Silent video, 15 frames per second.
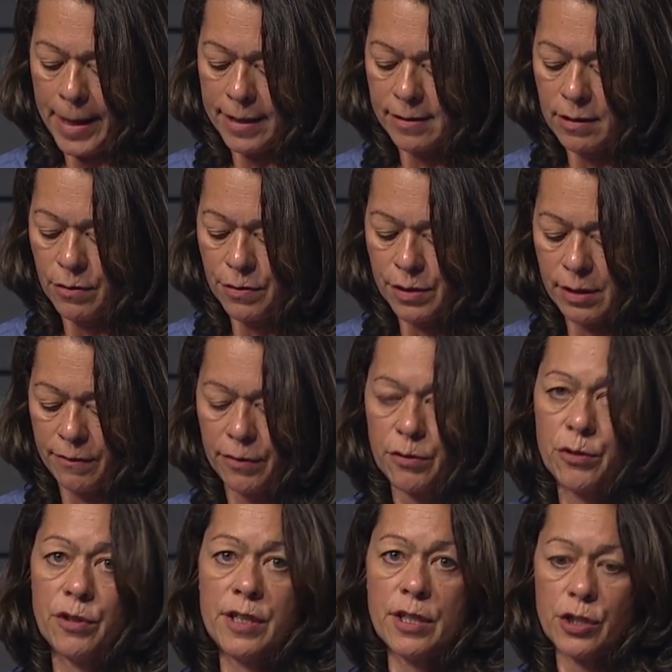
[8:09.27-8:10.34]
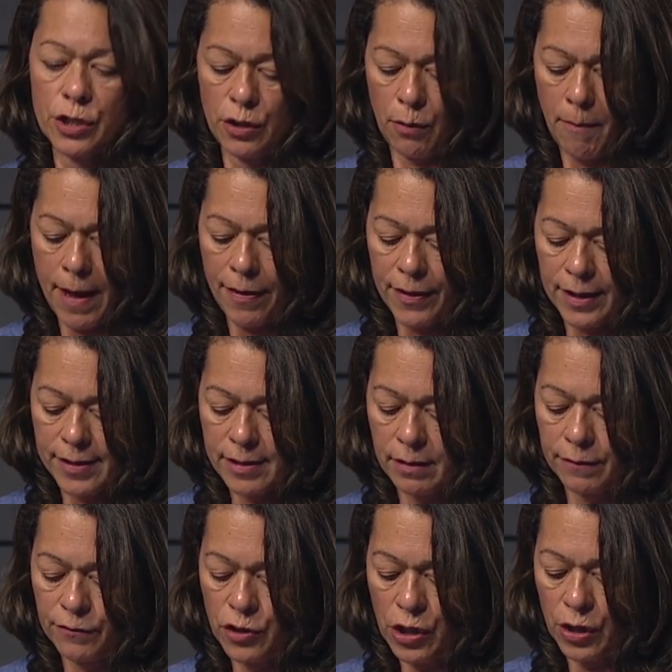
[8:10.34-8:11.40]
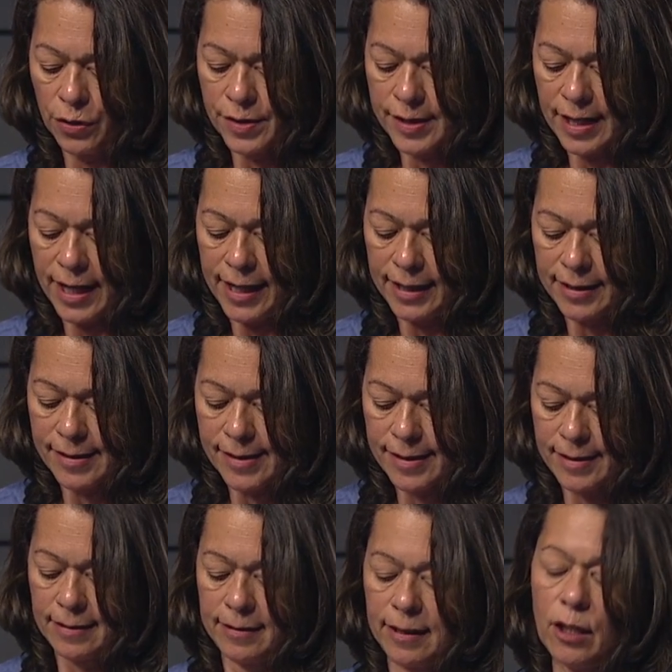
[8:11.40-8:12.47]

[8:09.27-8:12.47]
makes use of the traditional methods of neuroscience,